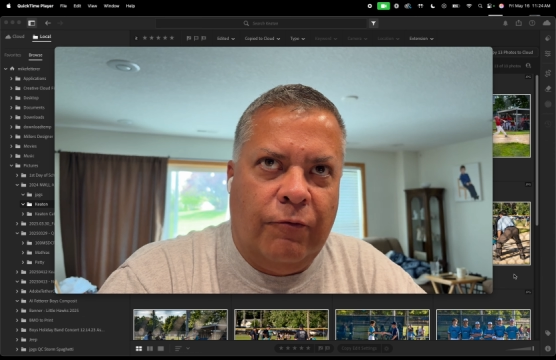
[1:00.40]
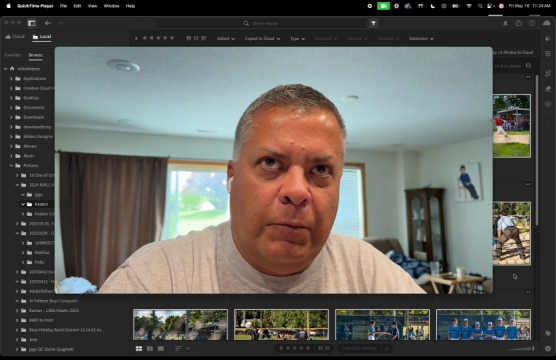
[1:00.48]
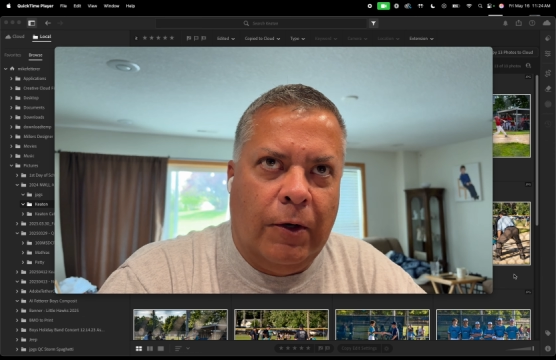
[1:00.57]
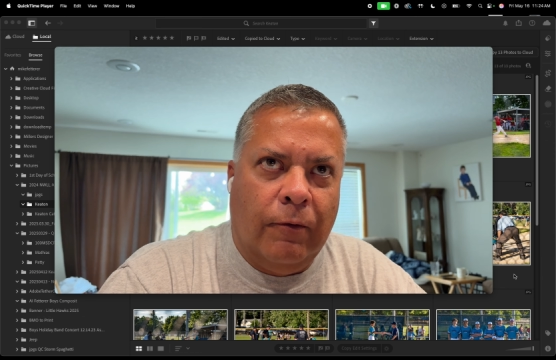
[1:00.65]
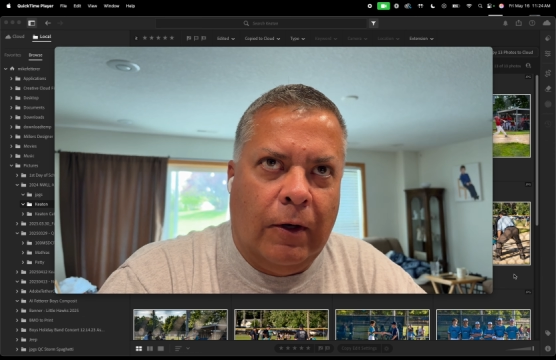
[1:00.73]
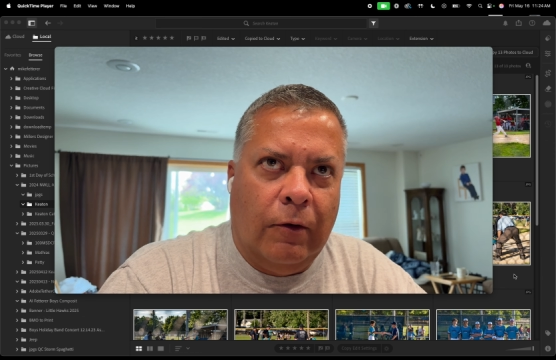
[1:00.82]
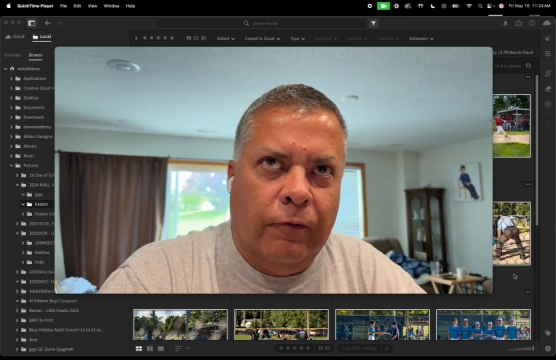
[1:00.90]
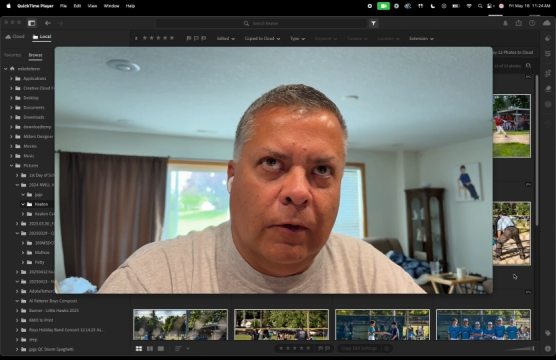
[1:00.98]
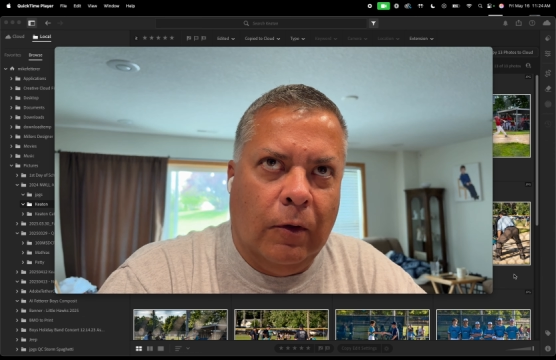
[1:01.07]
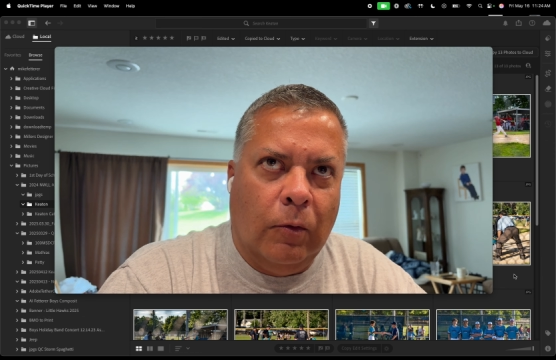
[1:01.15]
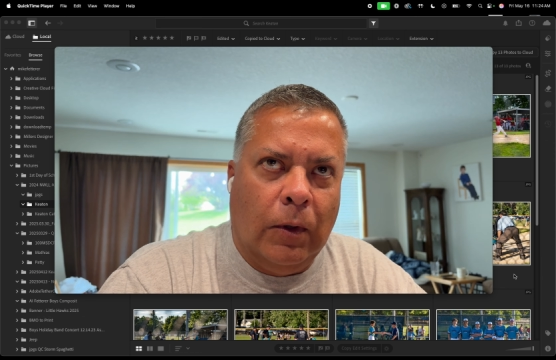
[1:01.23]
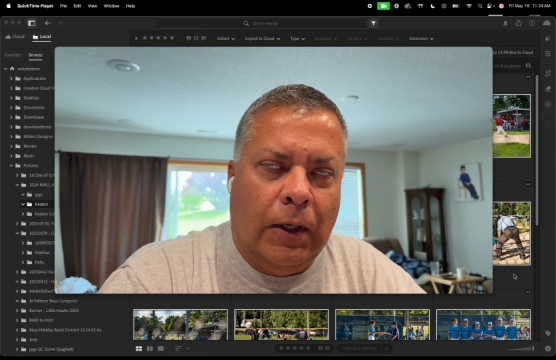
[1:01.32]
you've been around for
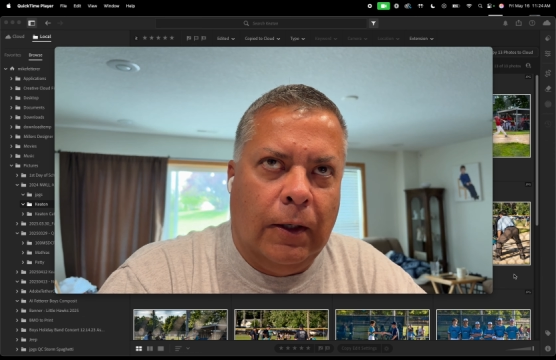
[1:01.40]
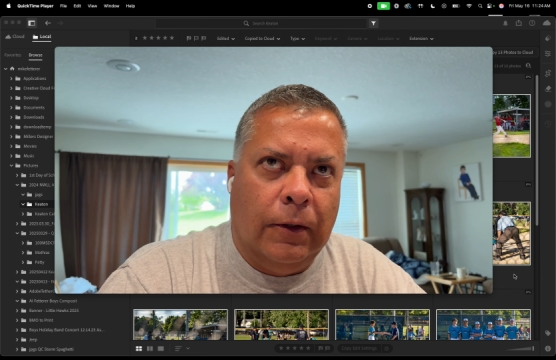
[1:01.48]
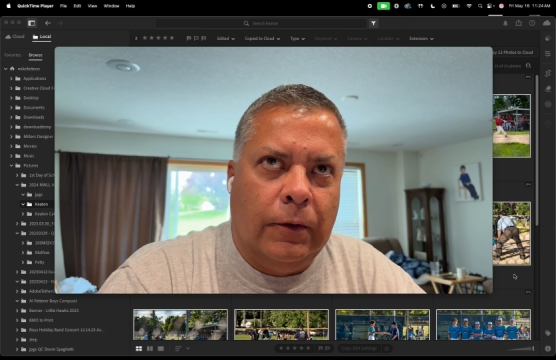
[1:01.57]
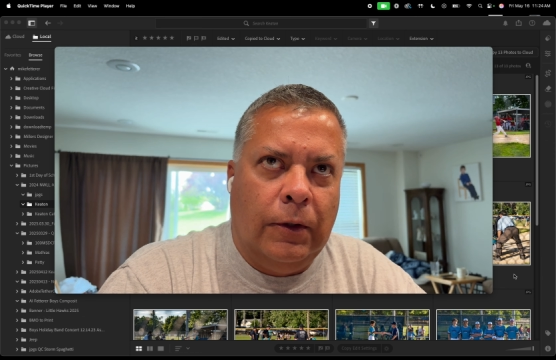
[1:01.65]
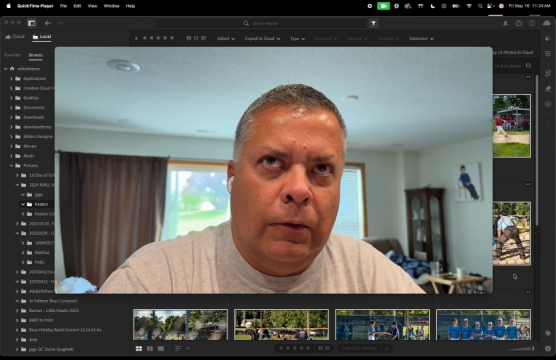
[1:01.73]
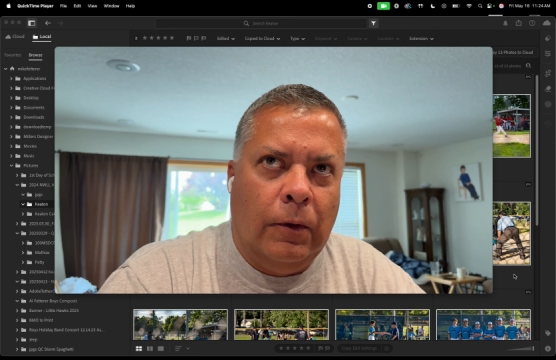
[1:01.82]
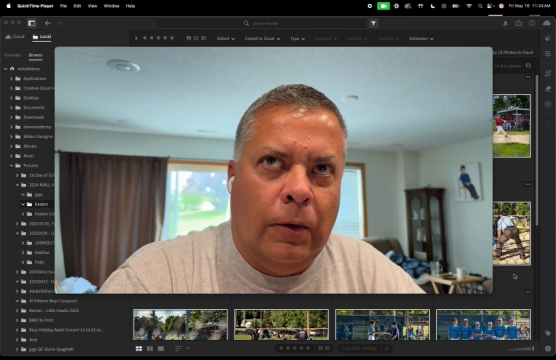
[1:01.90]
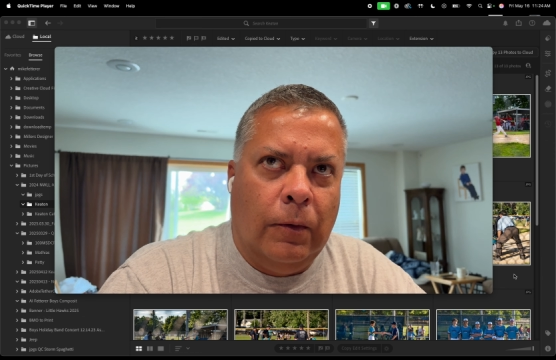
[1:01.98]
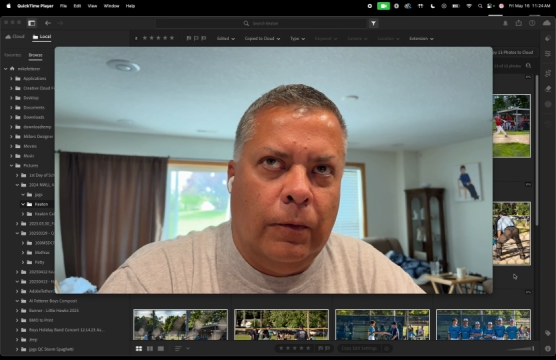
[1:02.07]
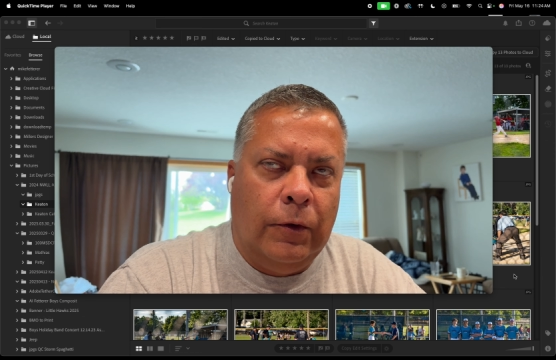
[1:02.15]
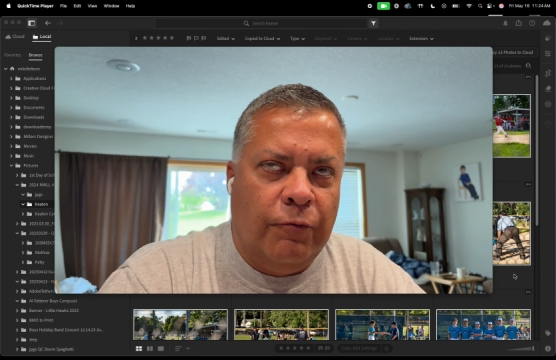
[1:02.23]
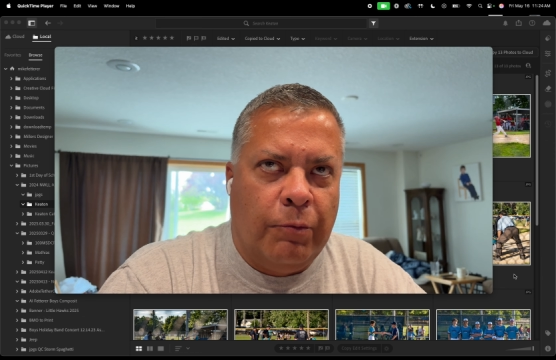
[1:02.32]
a little while, you
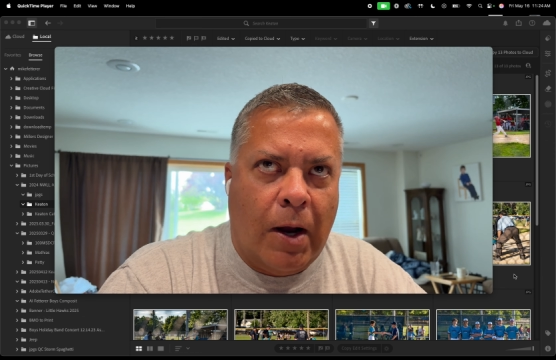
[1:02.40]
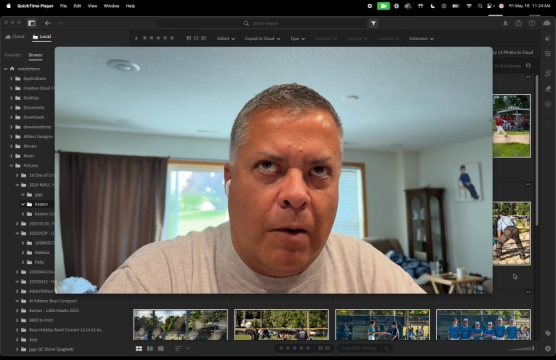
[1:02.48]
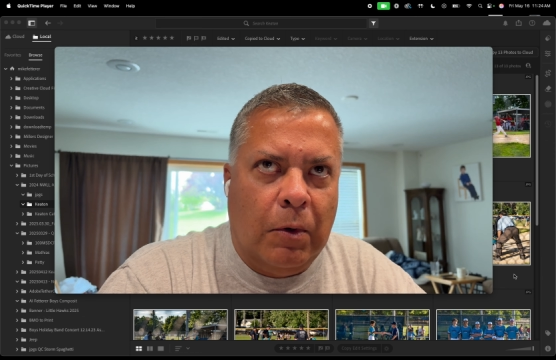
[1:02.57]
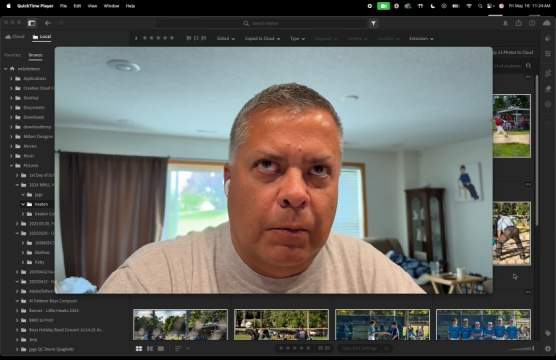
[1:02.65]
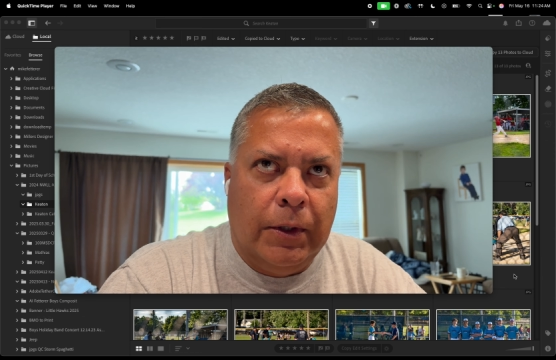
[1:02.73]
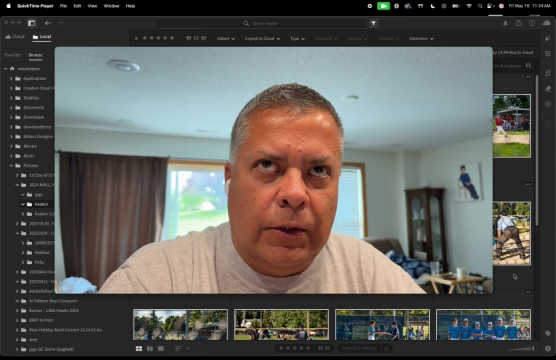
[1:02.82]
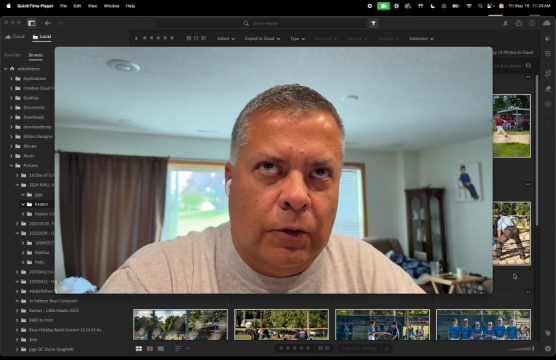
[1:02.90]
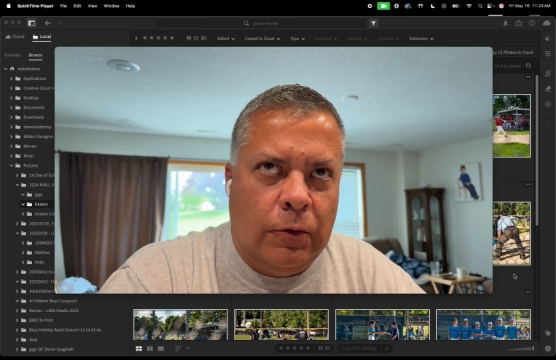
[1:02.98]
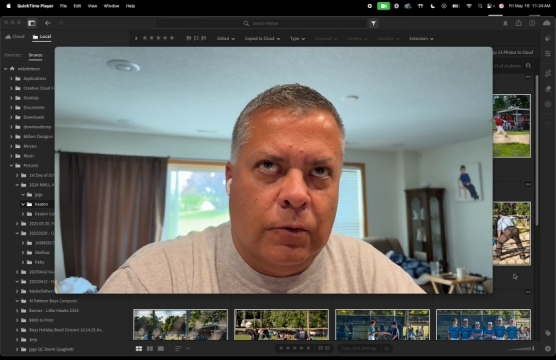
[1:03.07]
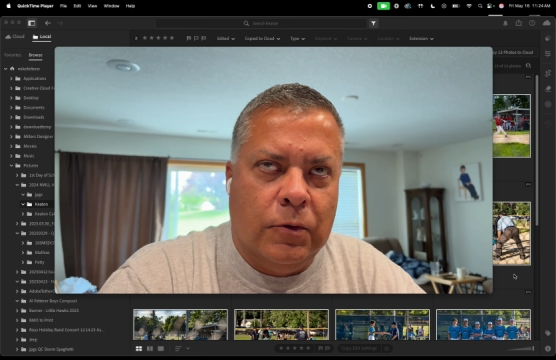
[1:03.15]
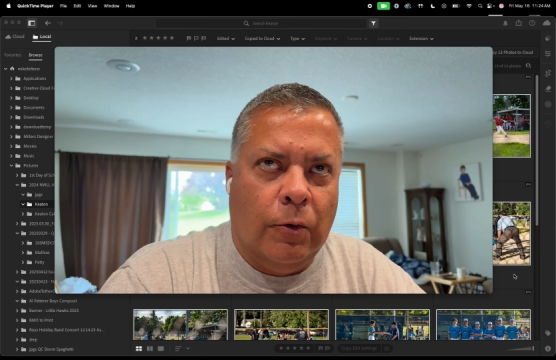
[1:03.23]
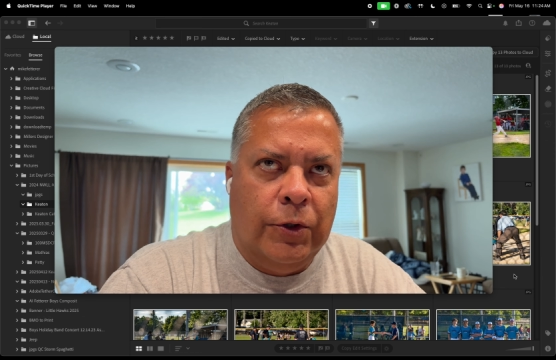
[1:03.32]
know you've probably
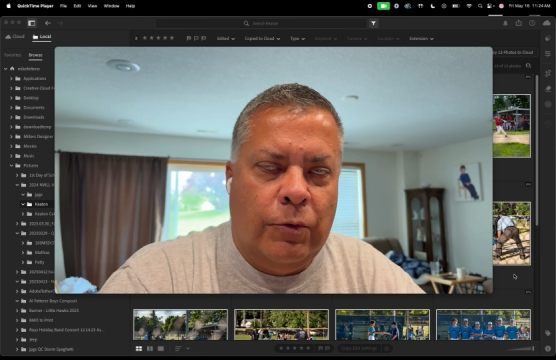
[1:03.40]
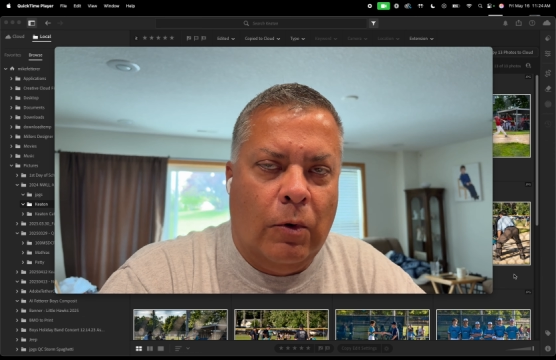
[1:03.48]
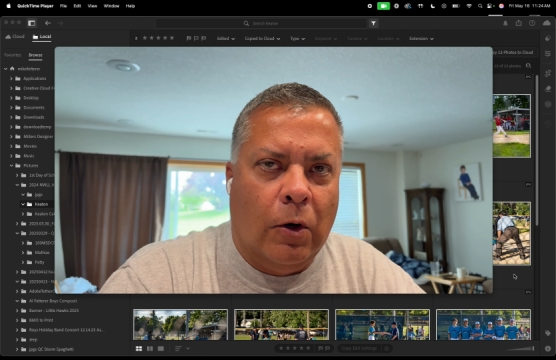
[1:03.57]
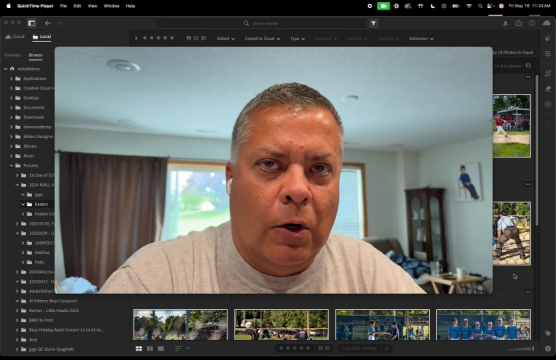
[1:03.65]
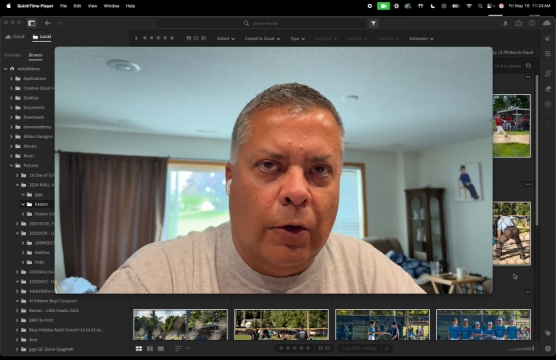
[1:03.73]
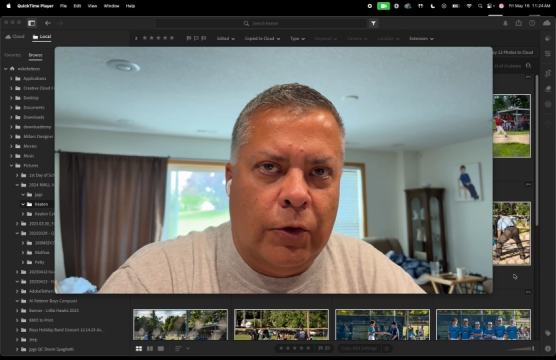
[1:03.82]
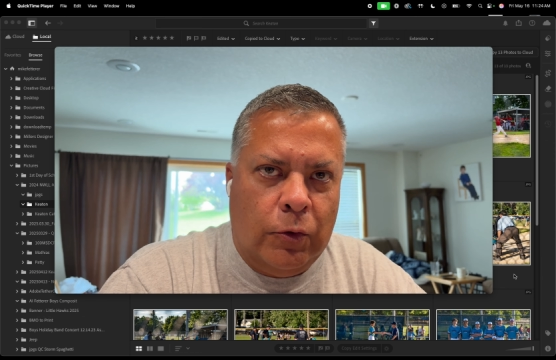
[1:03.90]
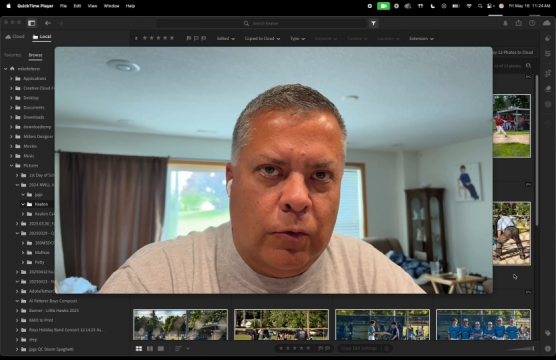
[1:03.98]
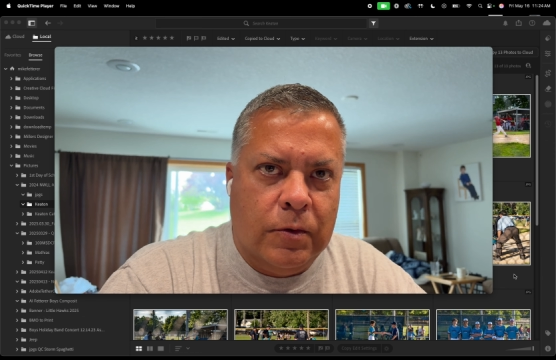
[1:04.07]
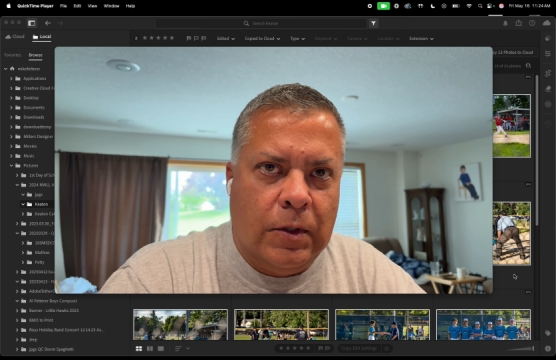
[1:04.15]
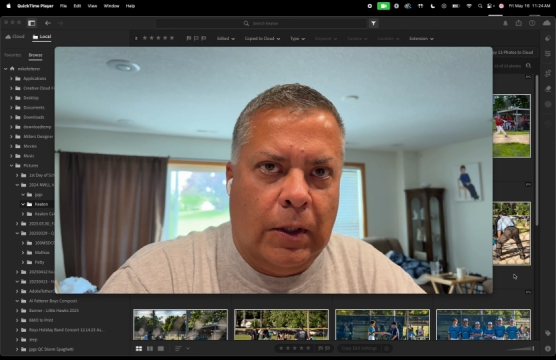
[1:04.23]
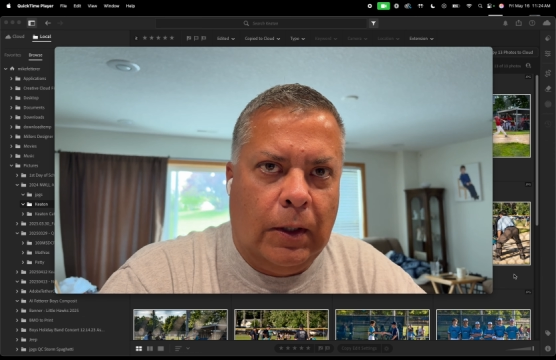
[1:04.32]
used or you are
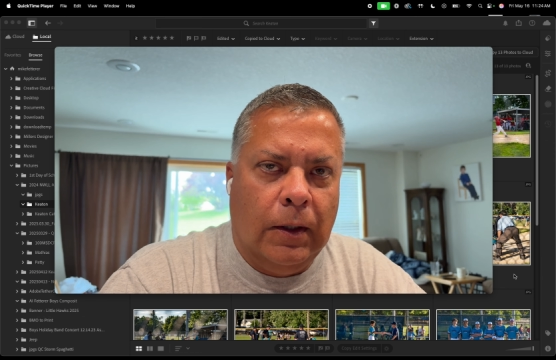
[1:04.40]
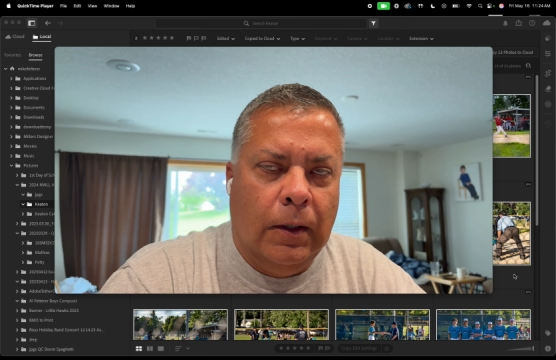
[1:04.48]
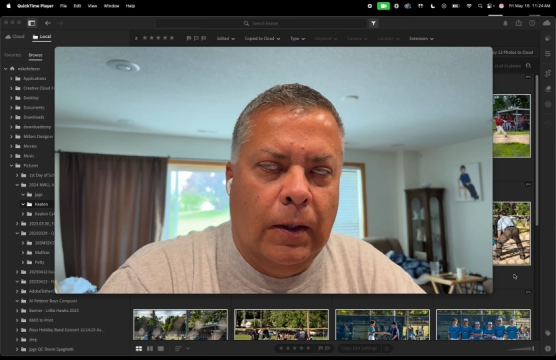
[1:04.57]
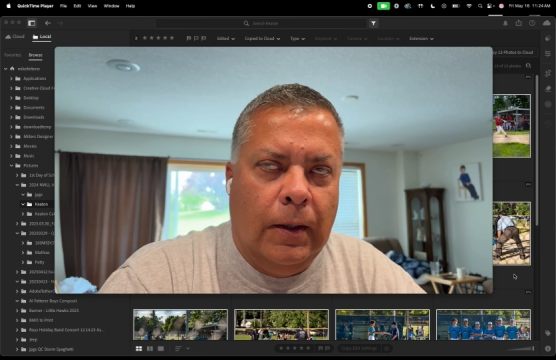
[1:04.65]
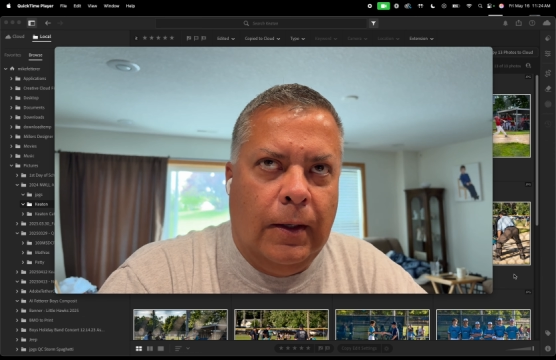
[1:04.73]
using